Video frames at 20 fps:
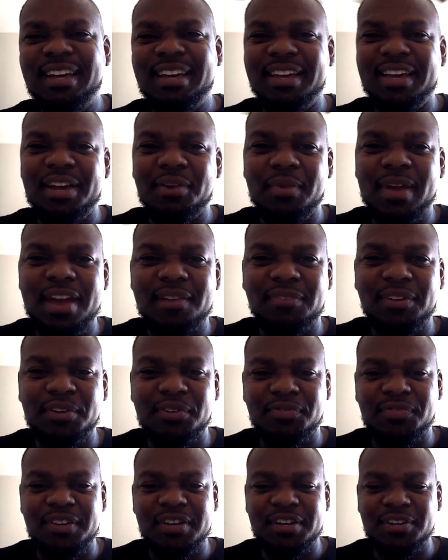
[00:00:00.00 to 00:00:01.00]
yeah, we have a
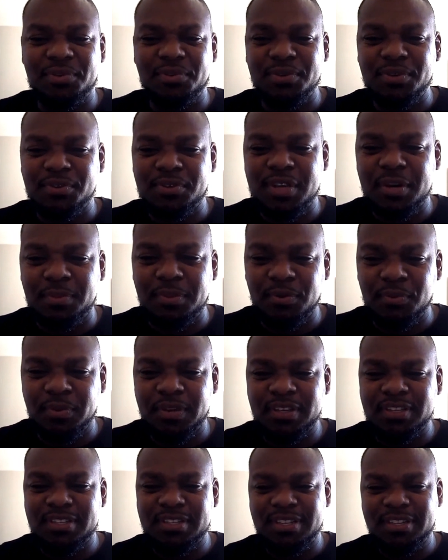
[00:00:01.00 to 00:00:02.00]
little fun during those couple of
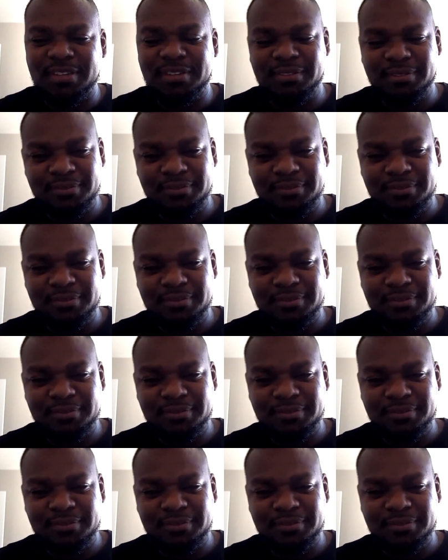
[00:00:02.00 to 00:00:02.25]
weeks.